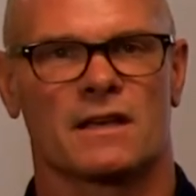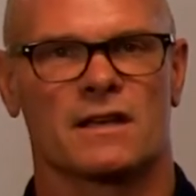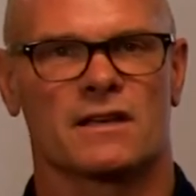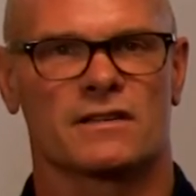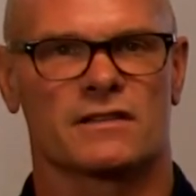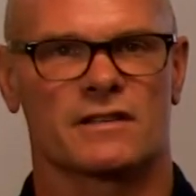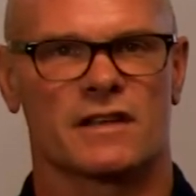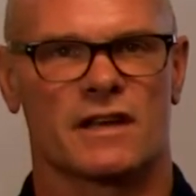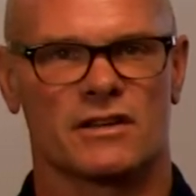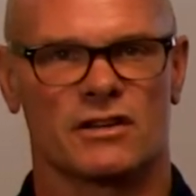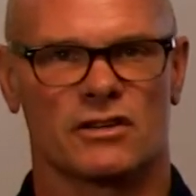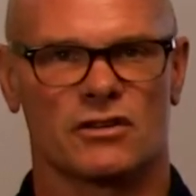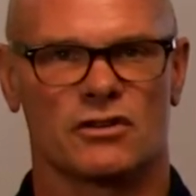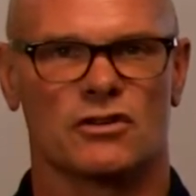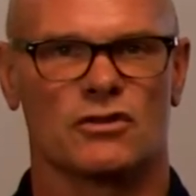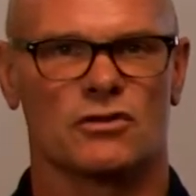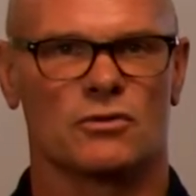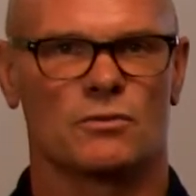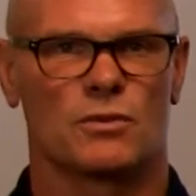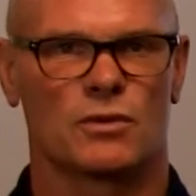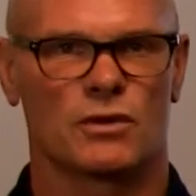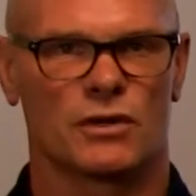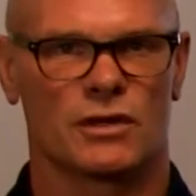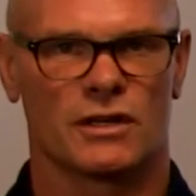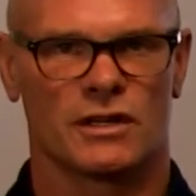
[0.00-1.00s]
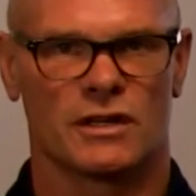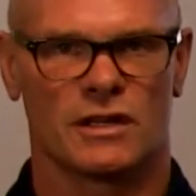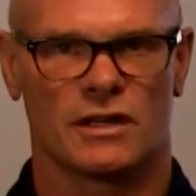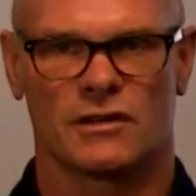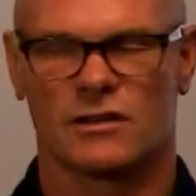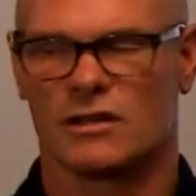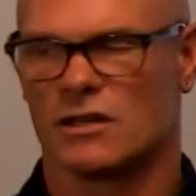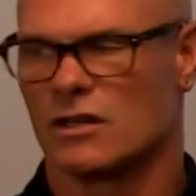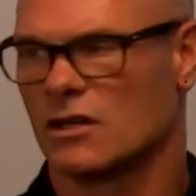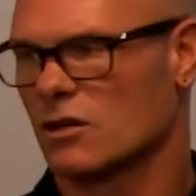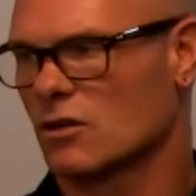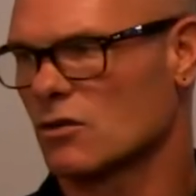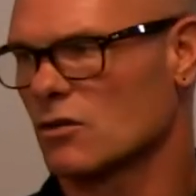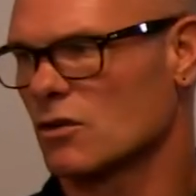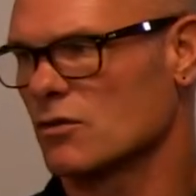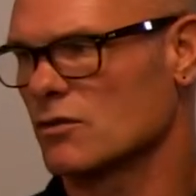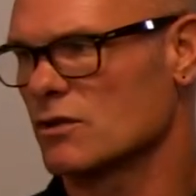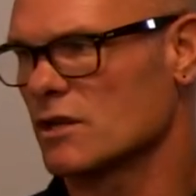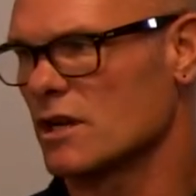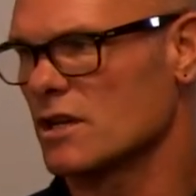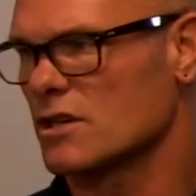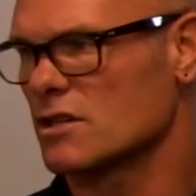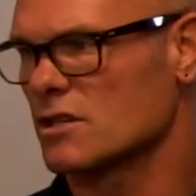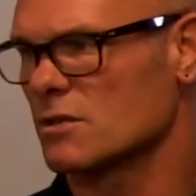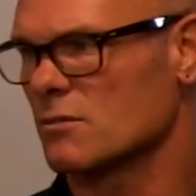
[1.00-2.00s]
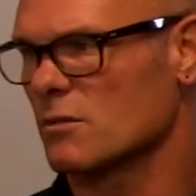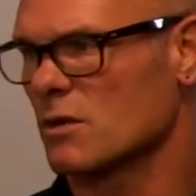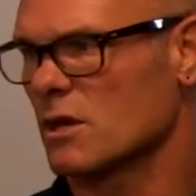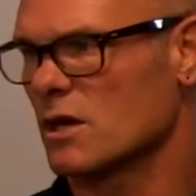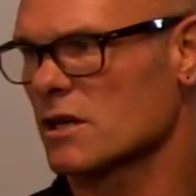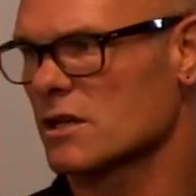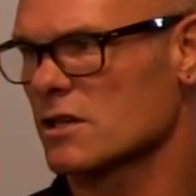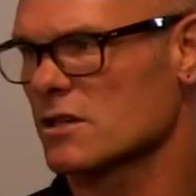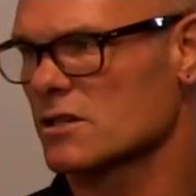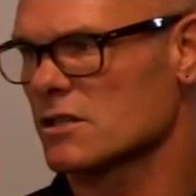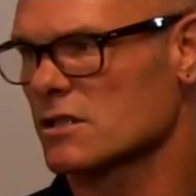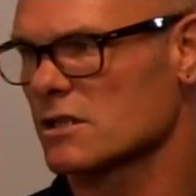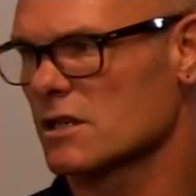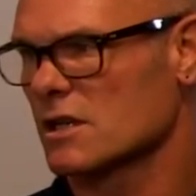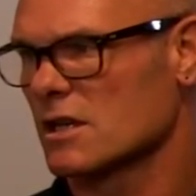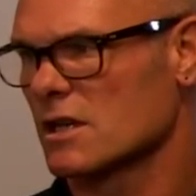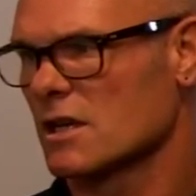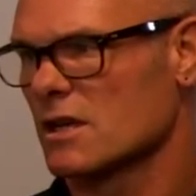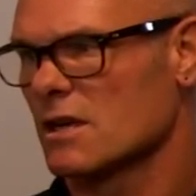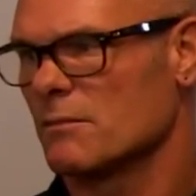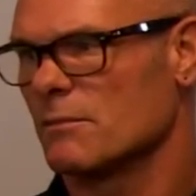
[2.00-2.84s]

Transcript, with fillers: is then you do put it in the quotation marks.